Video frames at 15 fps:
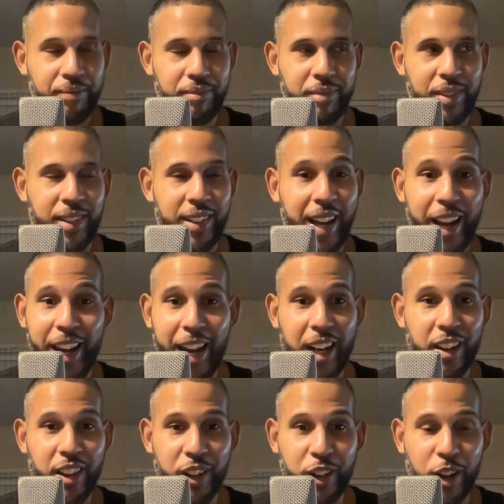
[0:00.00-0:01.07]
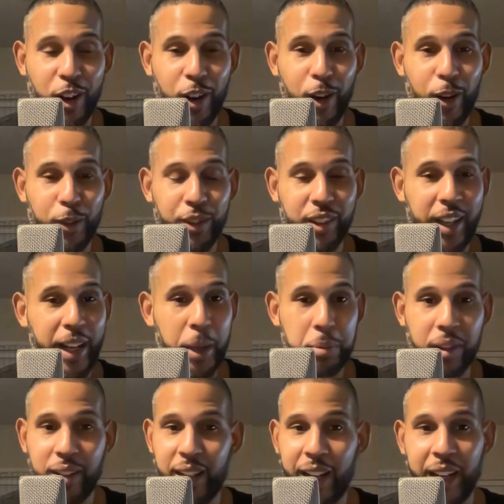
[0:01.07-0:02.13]
stay ahead of the curve, stay up to
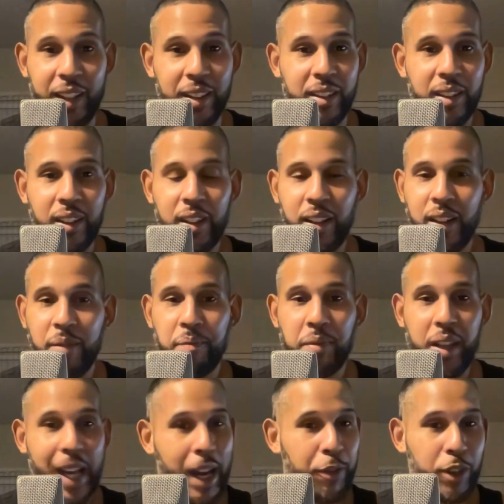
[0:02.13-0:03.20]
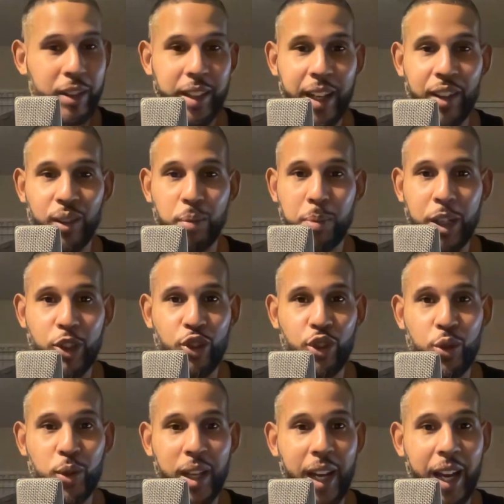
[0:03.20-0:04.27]
date, everything as much as you
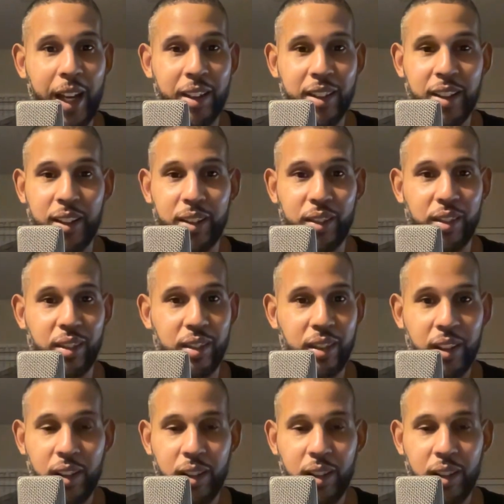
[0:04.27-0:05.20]
can, because